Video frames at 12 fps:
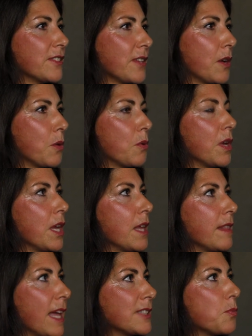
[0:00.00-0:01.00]
So
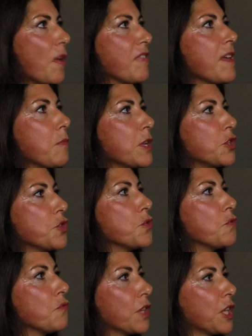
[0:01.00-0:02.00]
that's one thing we
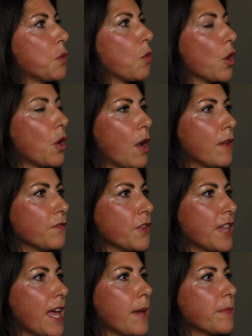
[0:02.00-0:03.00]
do really work on
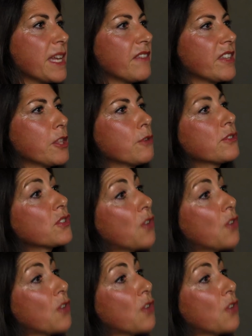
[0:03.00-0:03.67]
for them, giving those